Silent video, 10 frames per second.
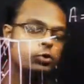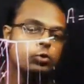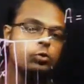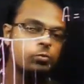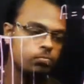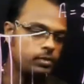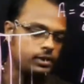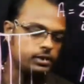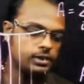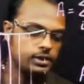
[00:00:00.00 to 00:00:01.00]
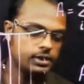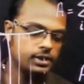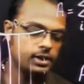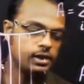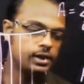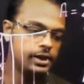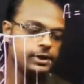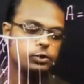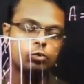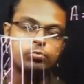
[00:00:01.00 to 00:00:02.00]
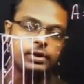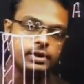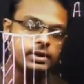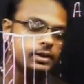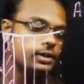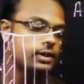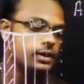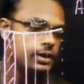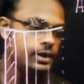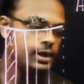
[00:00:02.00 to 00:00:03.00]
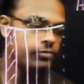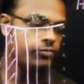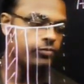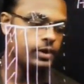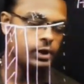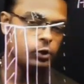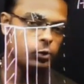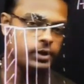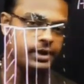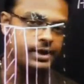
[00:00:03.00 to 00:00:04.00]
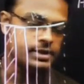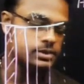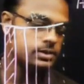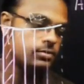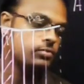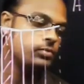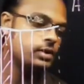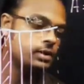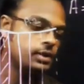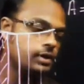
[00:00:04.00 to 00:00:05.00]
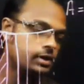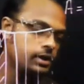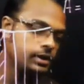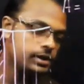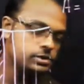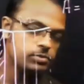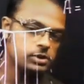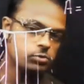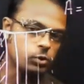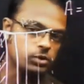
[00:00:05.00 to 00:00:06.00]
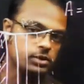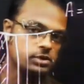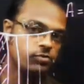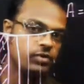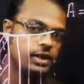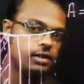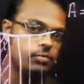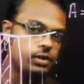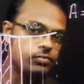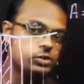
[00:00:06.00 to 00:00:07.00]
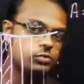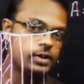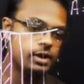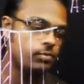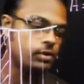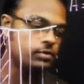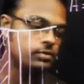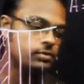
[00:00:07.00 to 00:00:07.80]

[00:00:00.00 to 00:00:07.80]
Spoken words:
to B, integral A to B F into dx, where here dx means what? It's a variable. Which variable?